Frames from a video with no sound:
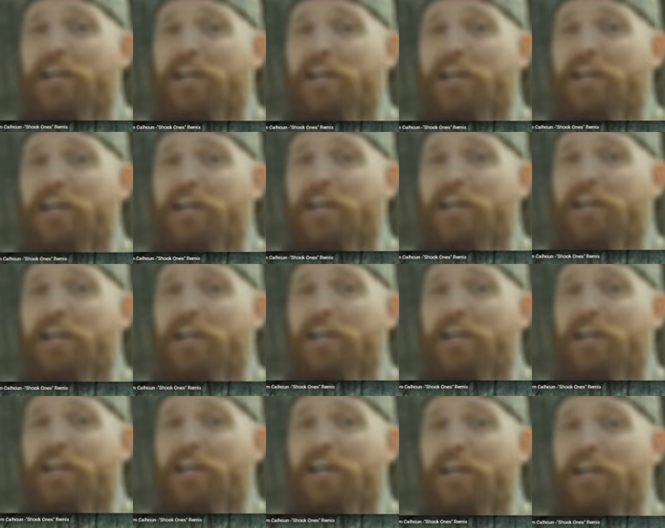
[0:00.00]

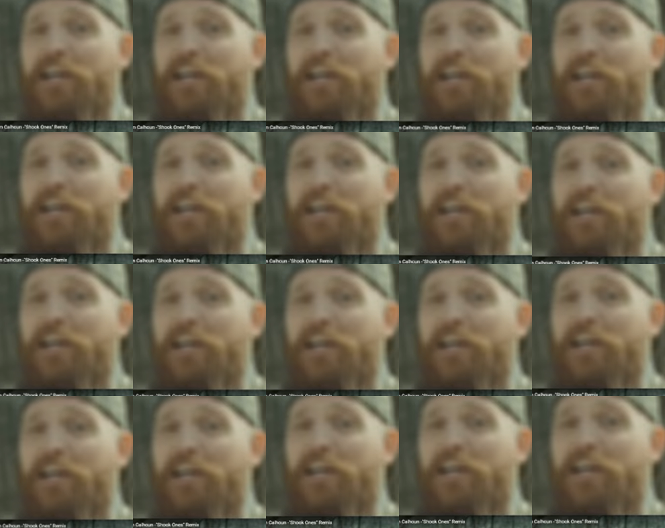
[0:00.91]

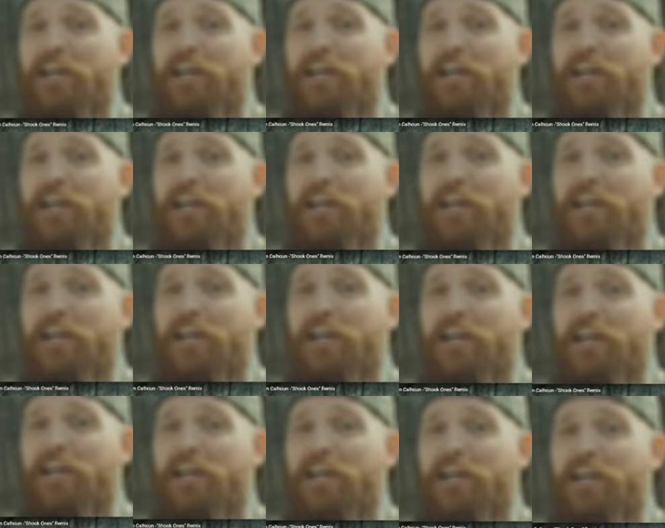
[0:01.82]

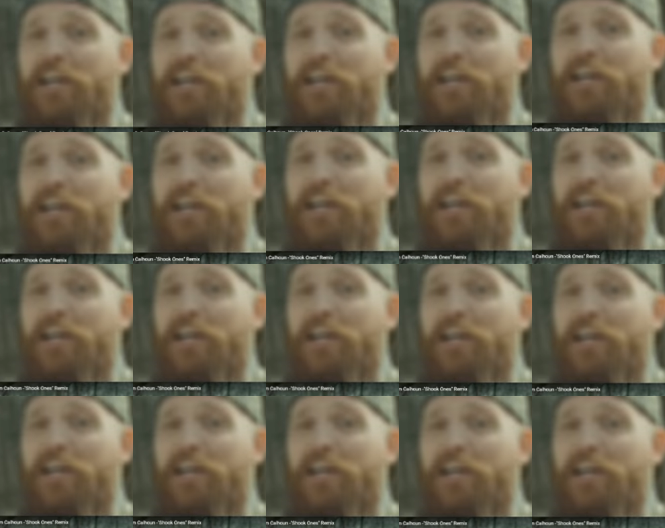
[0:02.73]

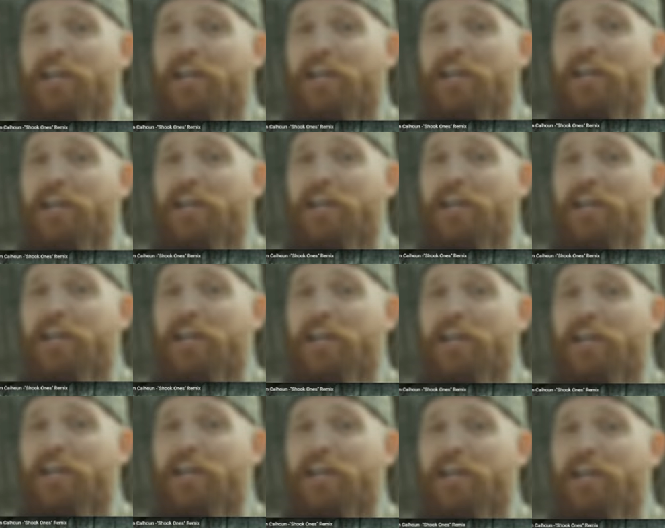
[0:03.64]

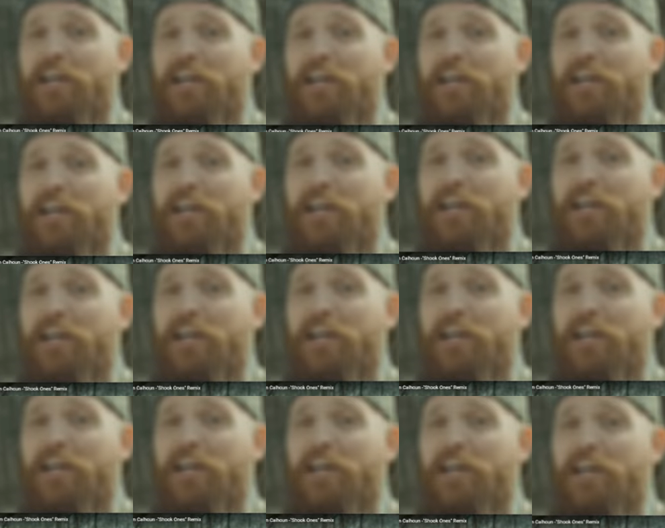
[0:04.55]

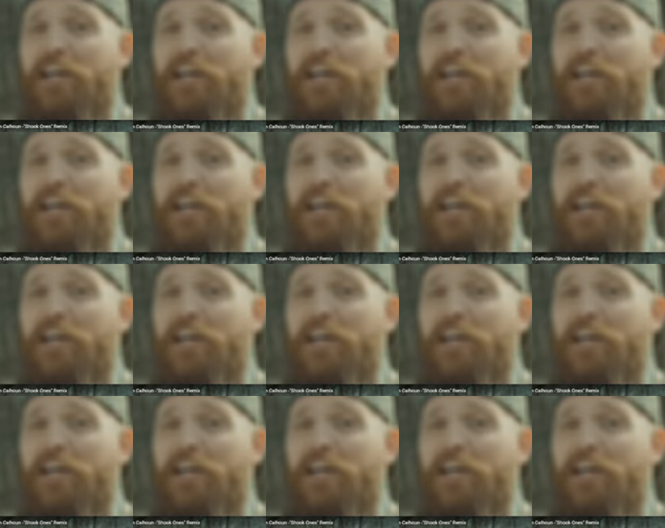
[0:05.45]
This person isn't speaking.